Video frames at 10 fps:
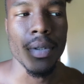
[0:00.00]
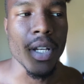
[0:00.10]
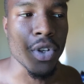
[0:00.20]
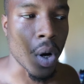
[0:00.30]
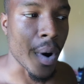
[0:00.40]
and
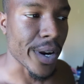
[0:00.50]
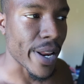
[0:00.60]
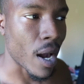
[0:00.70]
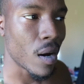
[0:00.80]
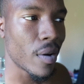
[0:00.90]
you start working
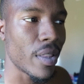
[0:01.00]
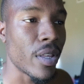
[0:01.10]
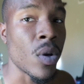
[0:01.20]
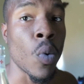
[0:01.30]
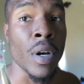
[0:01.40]
out and
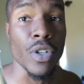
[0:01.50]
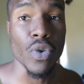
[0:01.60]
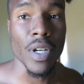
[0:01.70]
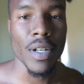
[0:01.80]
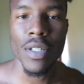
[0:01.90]
then you want to
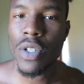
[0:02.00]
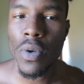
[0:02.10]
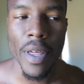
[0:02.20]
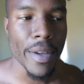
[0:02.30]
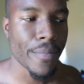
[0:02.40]
drink, it's
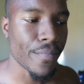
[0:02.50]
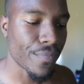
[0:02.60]
too late